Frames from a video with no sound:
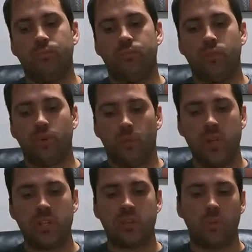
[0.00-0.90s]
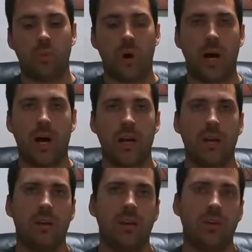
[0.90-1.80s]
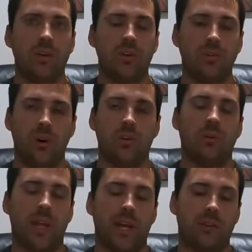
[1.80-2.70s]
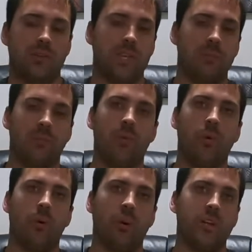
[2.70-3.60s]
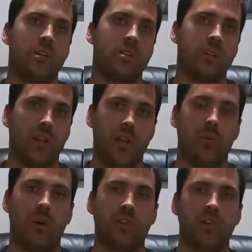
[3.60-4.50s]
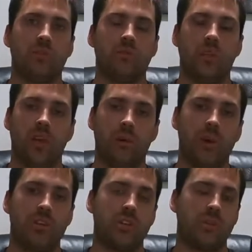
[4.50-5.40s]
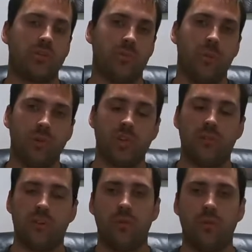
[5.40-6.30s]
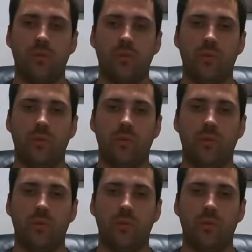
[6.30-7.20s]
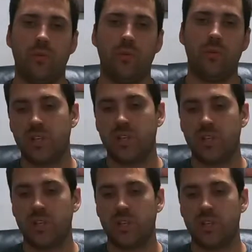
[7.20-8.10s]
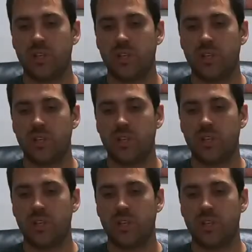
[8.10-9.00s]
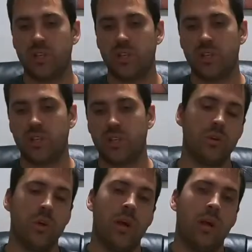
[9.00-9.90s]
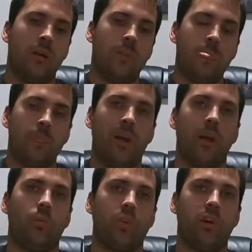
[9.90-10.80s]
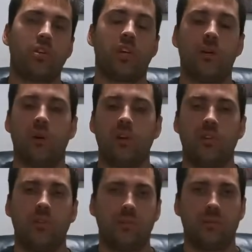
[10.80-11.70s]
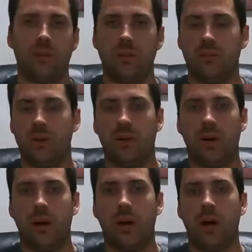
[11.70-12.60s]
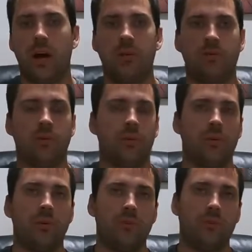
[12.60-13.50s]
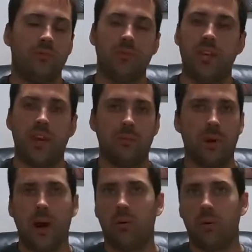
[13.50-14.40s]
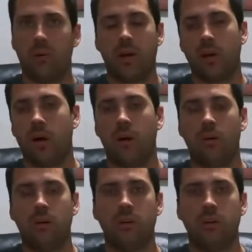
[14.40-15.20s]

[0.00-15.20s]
the reason why you don't, like I was saying before, is the gear ratios. The gear ratios are 474s, set 477s and 444s. And with those gear ratios, they're not for V8 power at all.